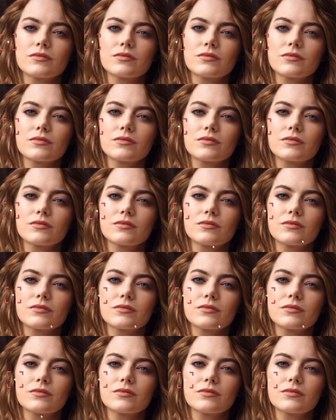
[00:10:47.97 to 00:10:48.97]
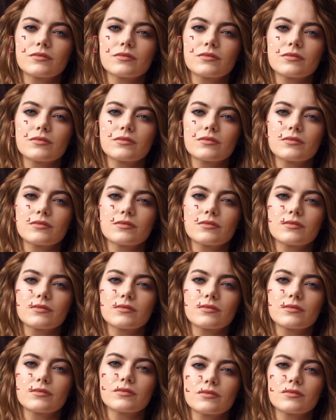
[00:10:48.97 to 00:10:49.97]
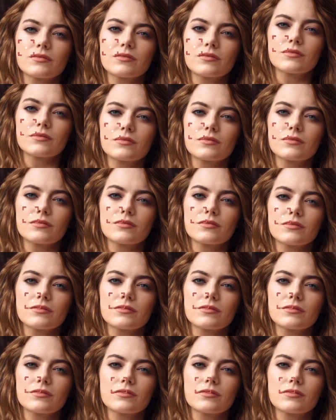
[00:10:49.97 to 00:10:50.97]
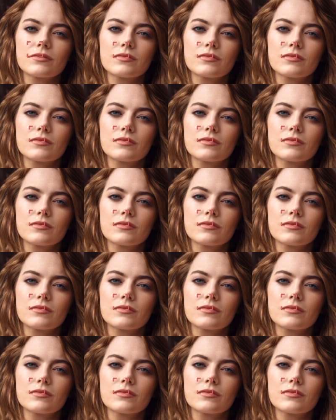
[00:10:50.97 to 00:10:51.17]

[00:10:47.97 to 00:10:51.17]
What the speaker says: Nothing is said.